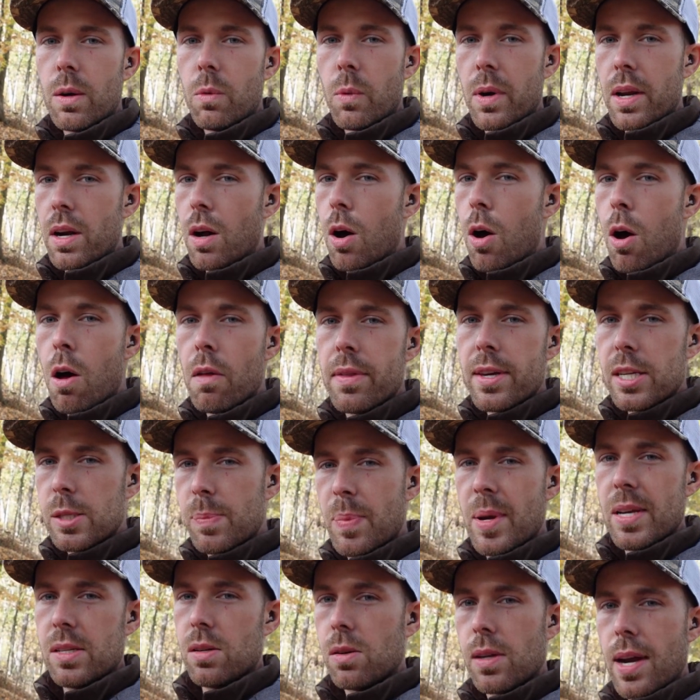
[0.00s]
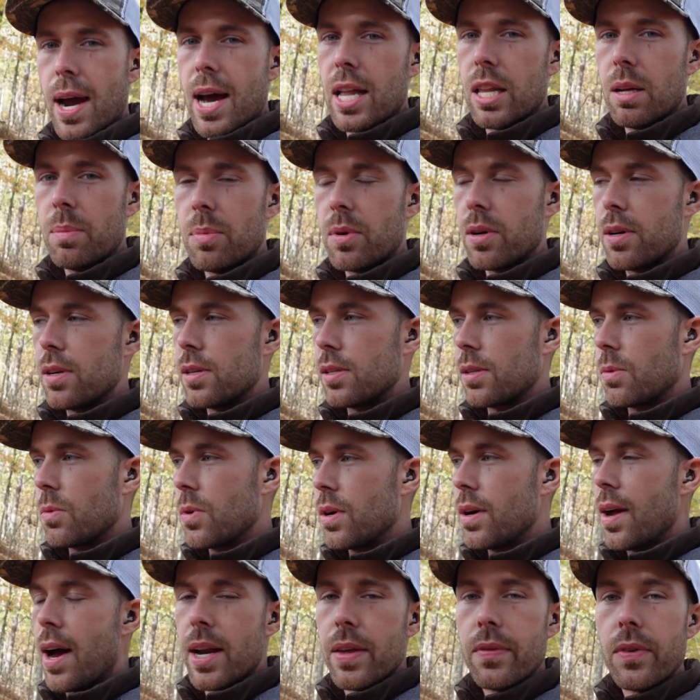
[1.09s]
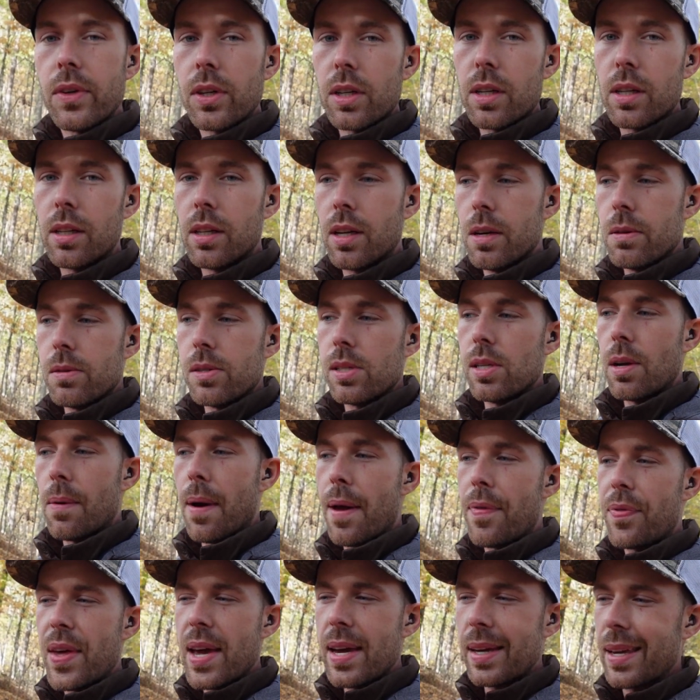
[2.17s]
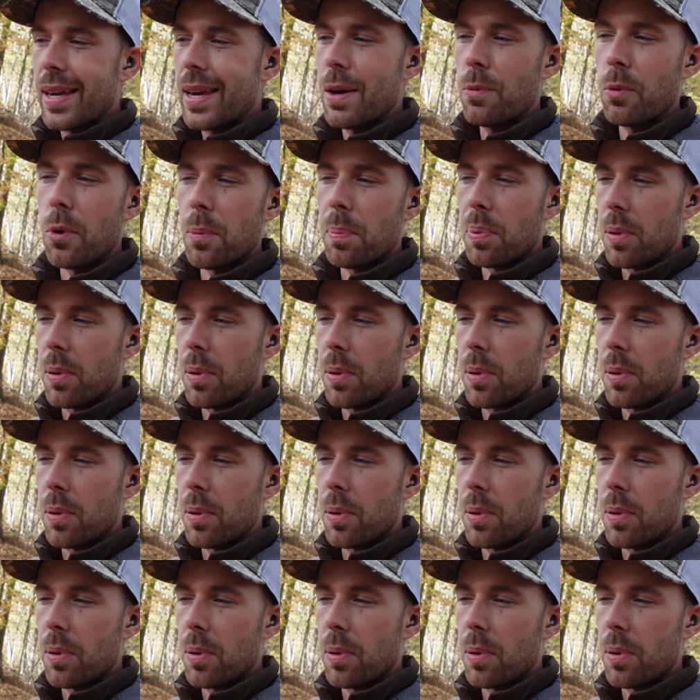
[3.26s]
it when all these pistol calibers were not even close. So I think it will